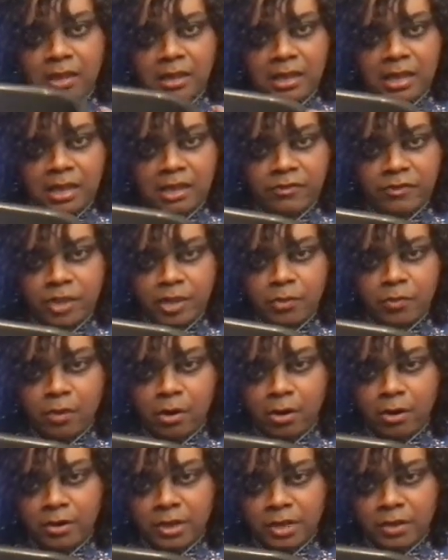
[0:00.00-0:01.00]
if you
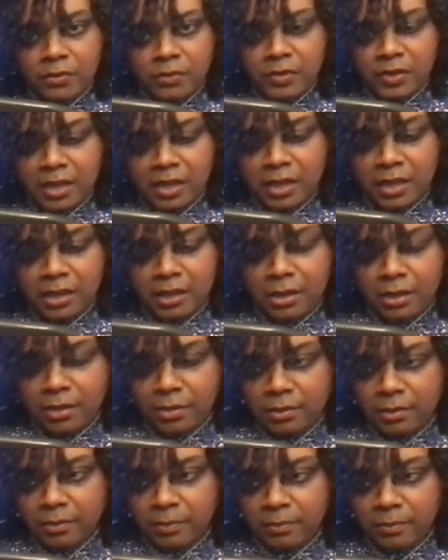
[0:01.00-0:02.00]
are using
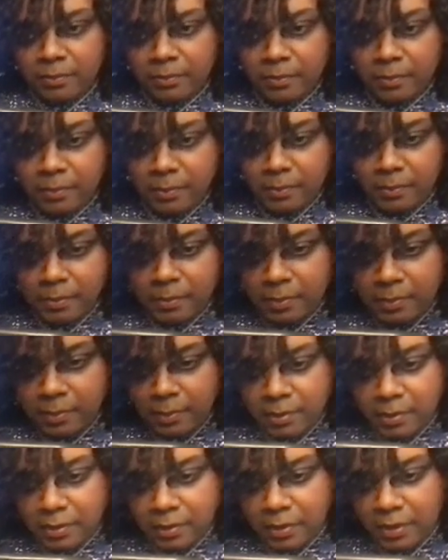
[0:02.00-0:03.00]

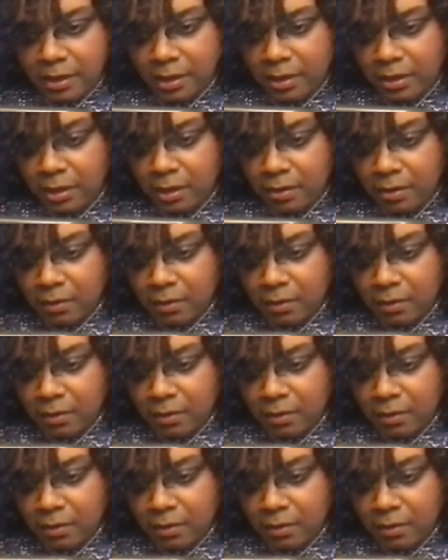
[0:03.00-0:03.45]
the